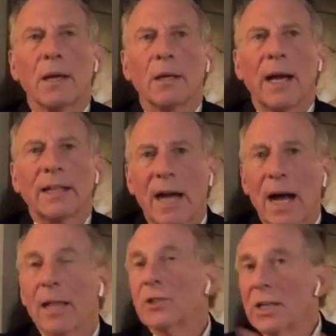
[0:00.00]
at
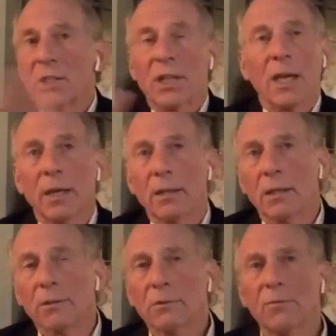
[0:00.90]
college, I'd say
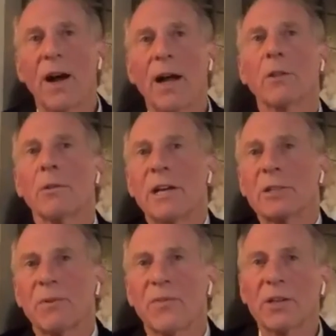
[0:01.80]
follow the
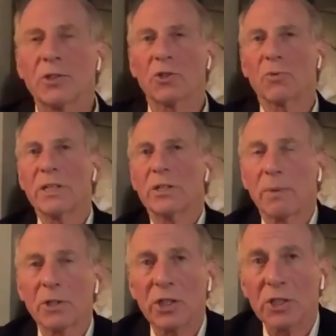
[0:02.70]
best professors, read as
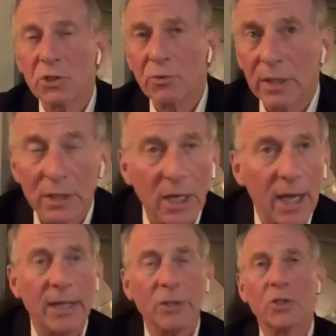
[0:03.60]
much history
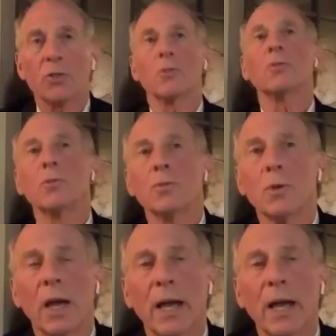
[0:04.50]
as you